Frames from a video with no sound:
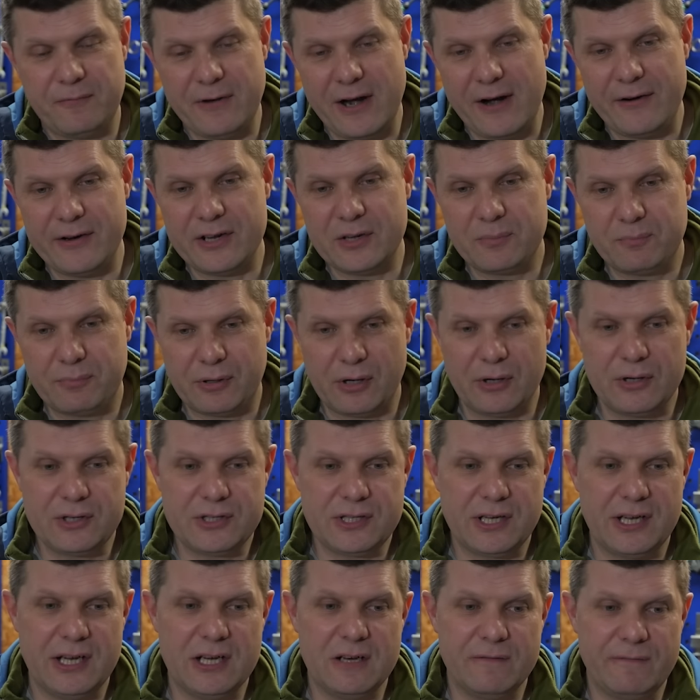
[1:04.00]
various
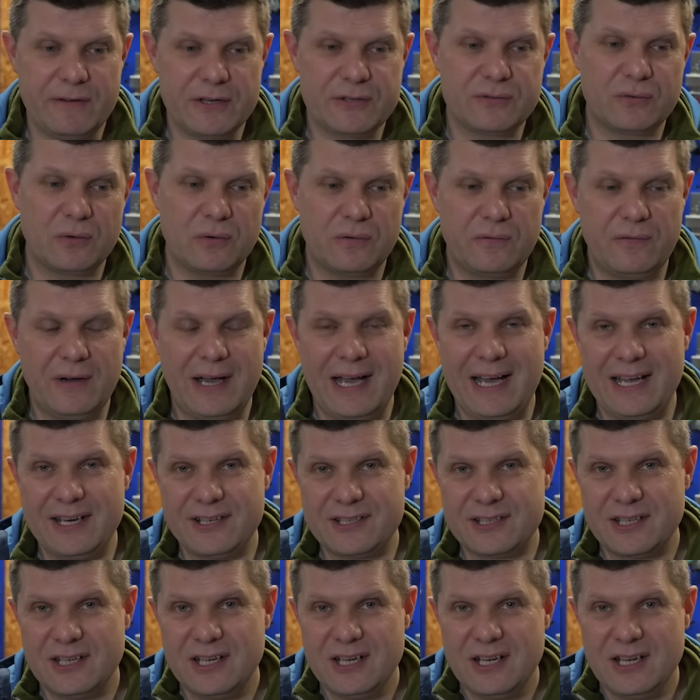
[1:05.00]
protein, your visceral
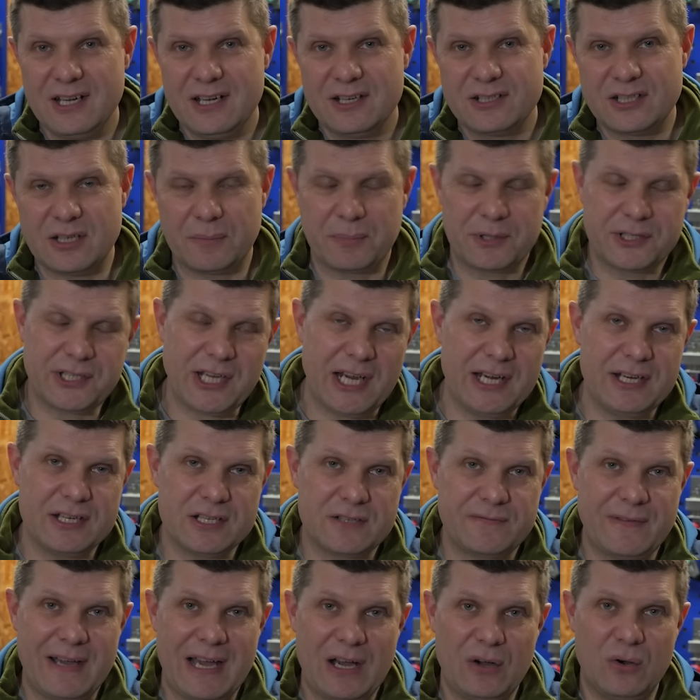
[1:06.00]
fat,
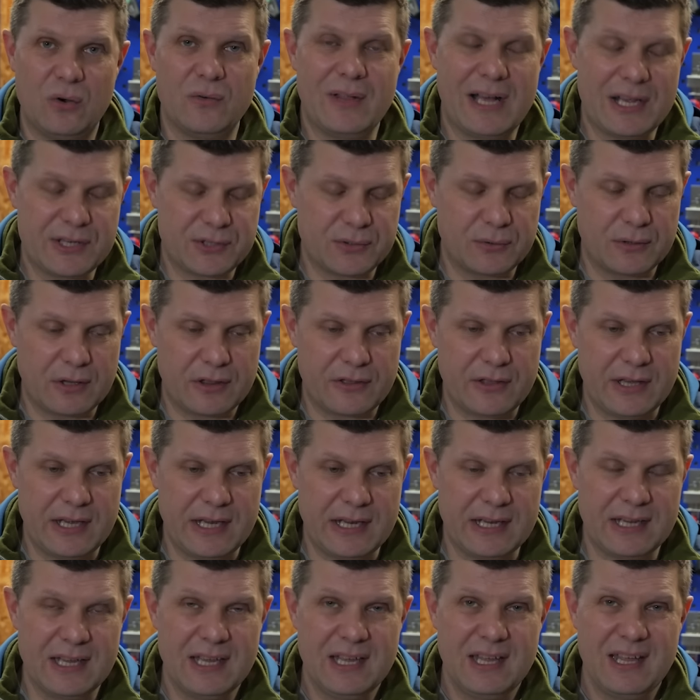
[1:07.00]
subcutaneous fat, all that sort of
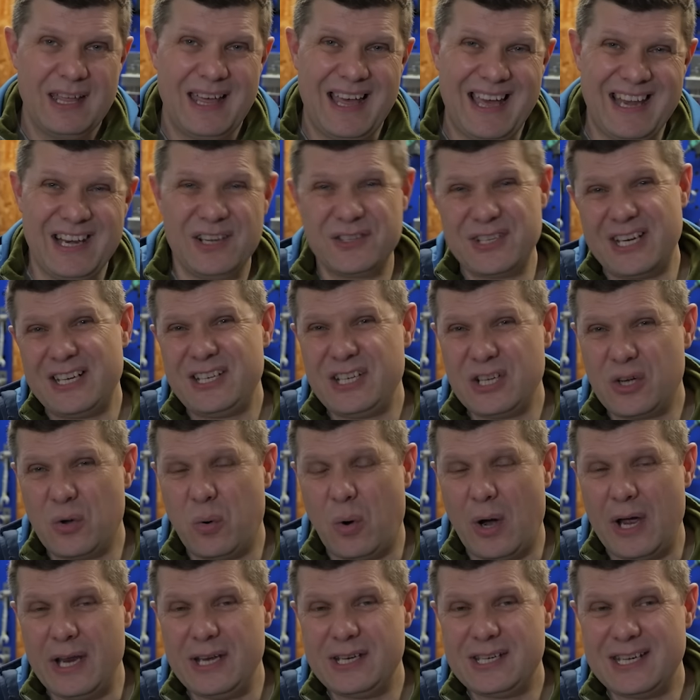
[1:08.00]
thing. And it was actually
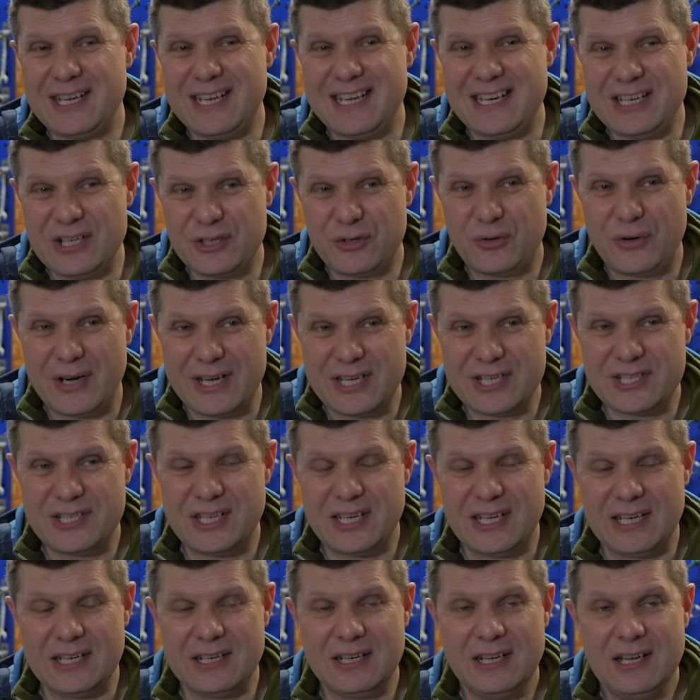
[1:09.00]
quite
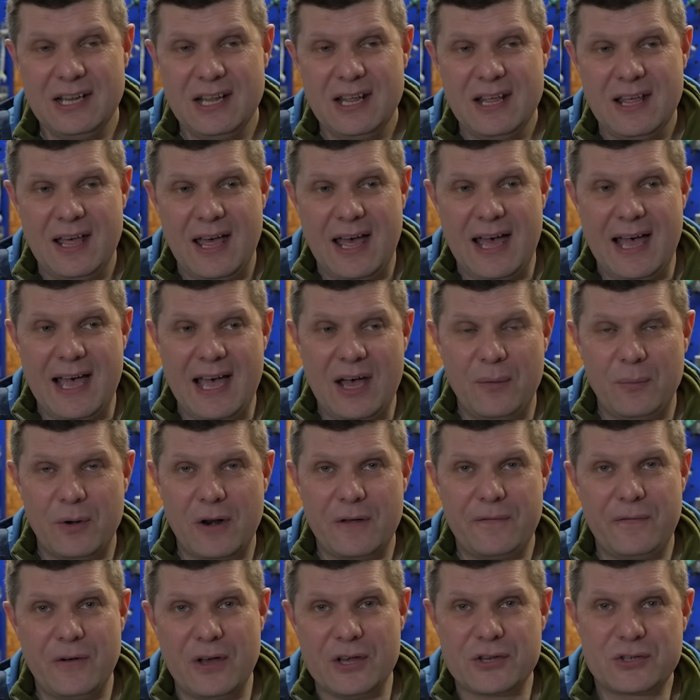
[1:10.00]
interesting. And
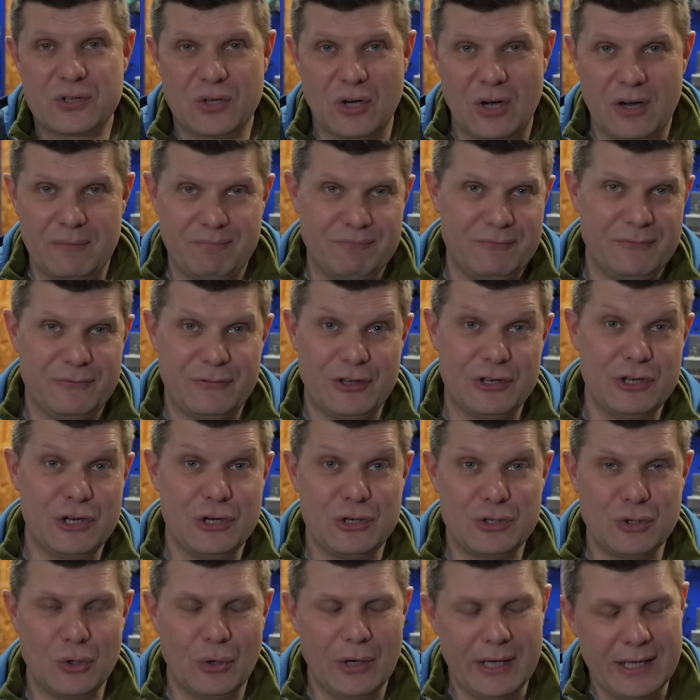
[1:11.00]
when I first got the
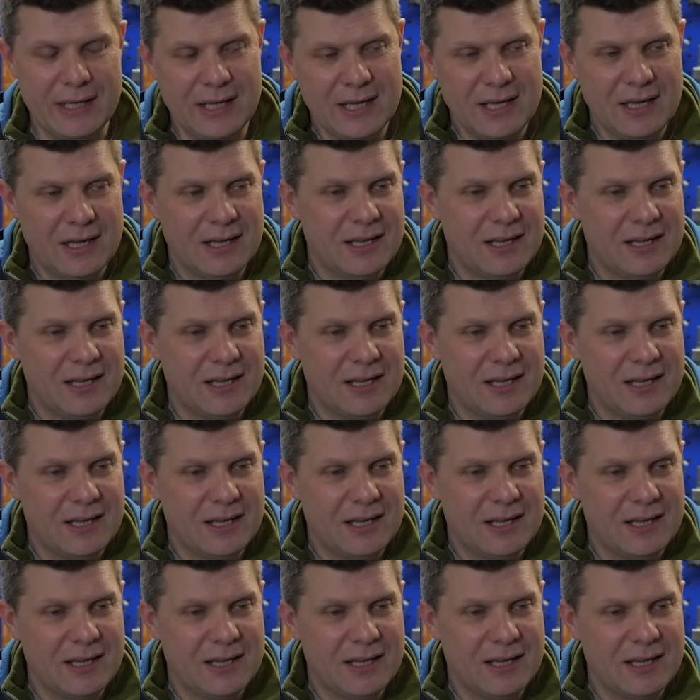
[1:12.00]
new toy,